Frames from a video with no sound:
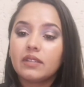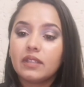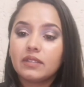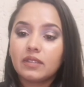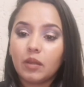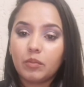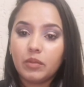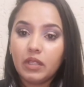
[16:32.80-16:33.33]

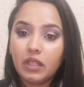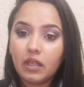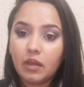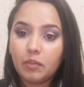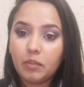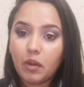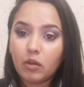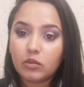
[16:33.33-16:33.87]
There's something
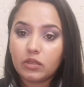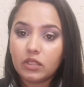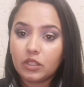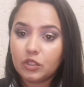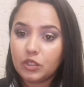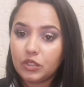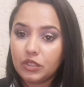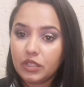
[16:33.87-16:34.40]
about
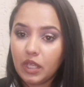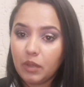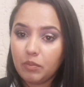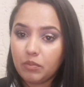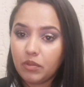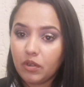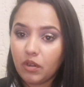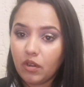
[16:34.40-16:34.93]
the
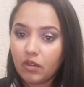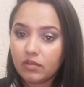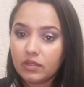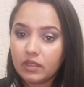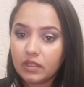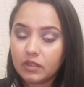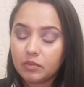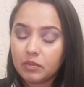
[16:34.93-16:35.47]
shape
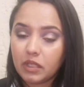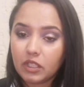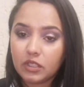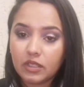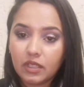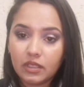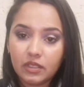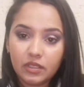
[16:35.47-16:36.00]
of this
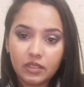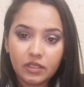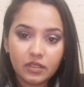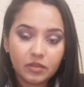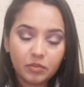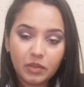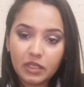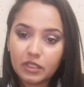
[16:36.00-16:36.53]
brush that
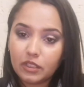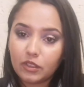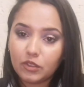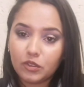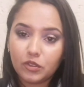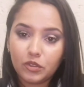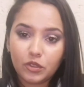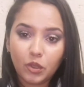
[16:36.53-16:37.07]
just makes
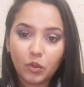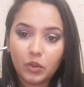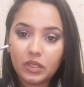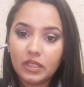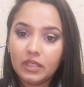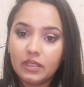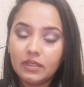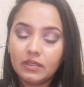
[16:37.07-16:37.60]
it
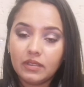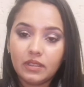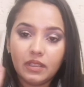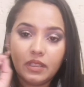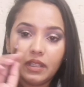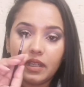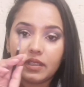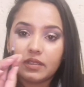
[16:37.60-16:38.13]
so
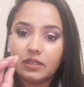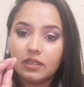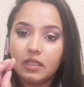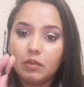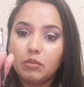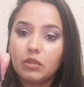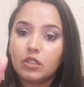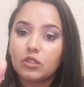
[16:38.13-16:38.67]
easy and
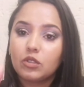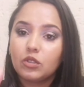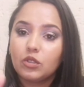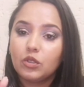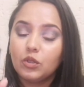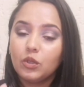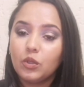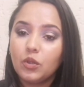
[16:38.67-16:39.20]
seamless to
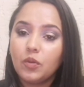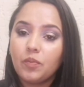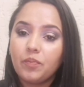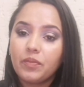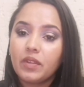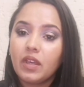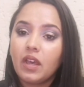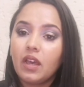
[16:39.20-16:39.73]

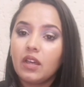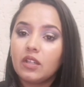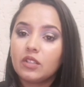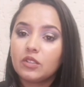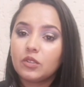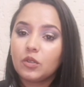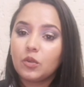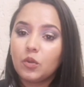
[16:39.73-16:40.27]
do.
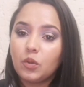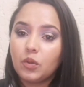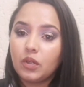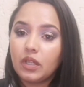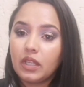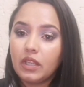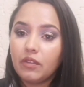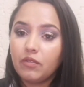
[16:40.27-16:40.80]

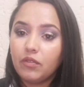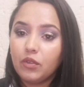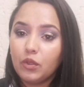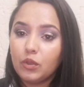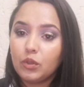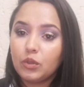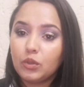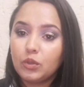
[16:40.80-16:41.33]
So if
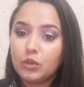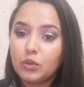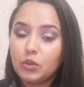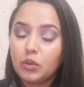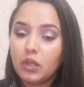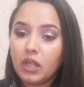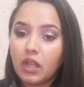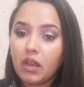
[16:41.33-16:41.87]
you do
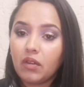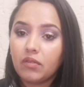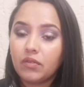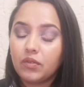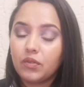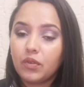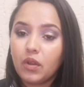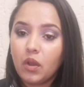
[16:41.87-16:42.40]

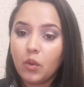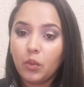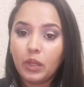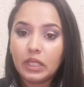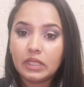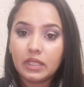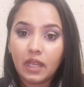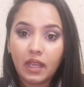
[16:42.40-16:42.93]
love
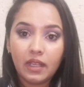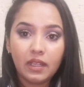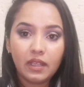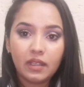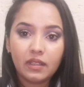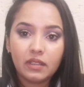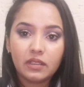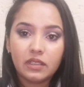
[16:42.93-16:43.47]
winged
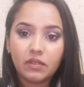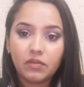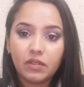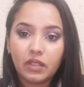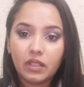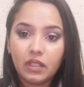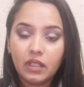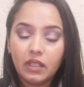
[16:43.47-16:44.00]
eyeliner,
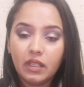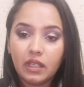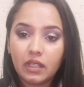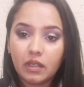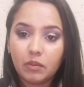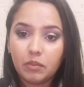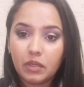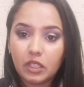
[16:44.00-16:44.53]
definitely
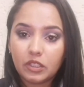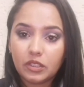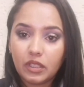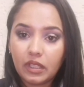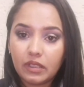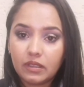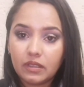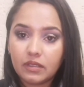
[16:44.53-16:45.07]
get a brush
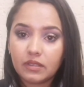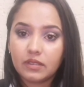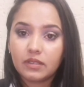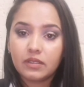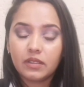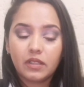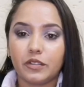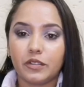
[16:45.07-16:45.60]
like this.
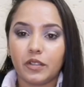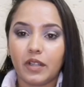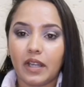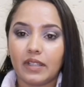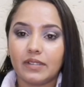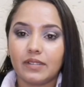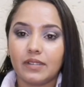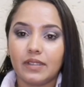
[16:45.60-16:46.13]
So
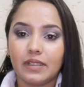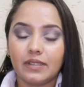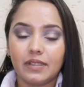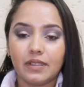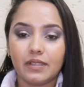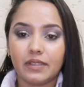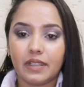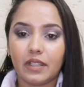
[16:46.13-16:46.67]
guys, this
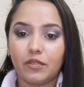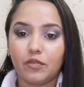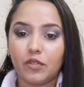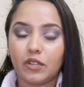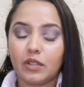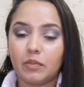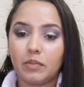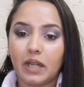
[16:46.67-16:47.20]
is it
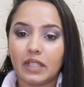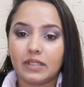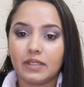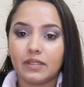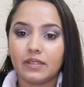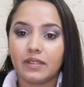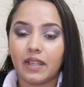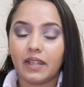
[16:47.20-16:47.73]
for the
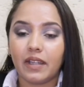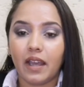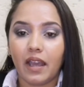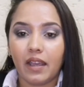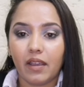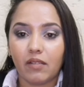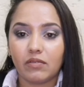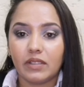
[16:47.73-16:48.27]
brushes that
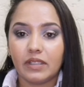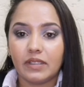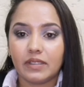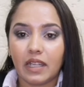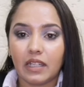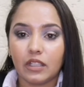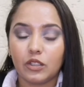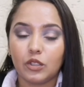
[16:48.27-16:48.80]
I have
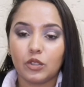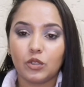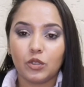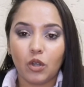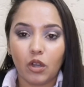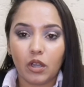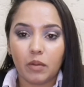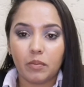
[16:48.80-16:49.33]
decided to
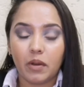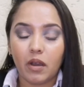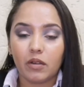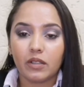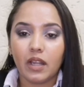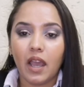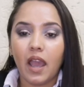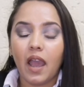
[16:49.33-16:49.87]
talk
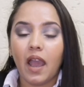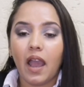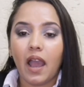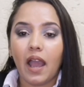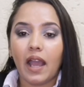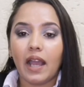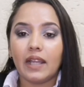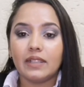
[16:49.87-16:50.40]
about.
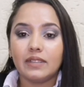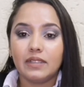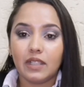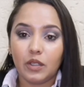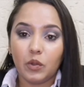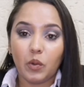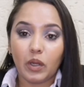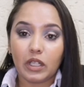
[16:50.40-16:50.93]
I
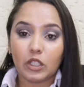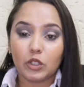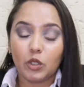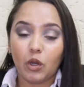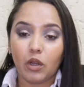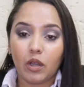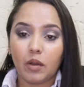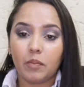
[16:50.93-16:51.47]
did want to
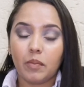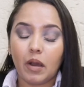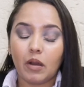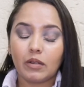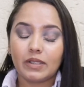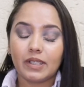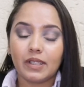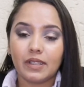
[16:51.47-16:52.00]
talk
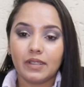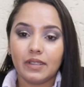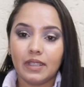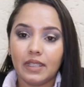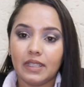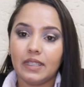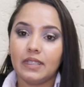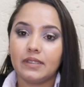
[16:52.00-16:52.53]
about
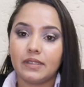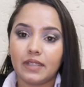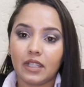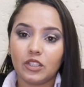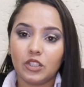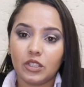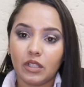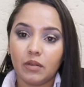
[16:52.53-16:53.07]
the
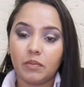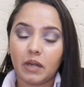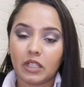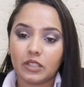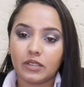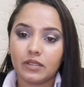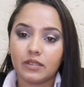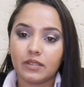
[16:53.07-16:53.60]
essential
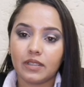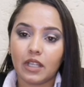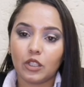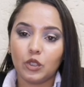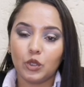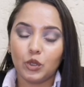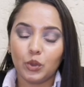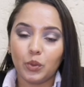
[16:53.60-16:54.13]
brushes
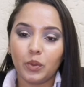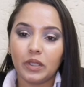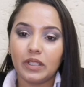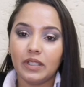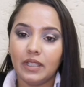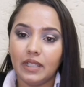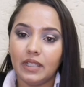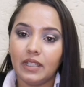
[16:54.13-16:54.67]
that you
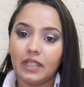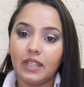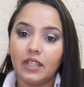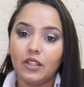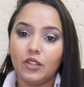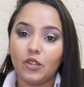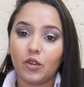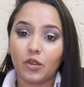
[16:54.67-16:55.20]
would need
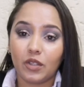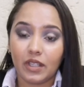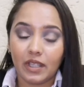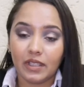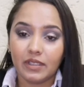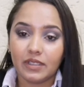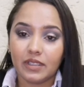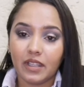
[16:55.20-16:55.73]
in your
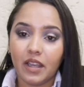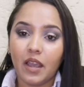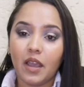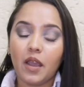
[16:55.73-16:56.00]
kit.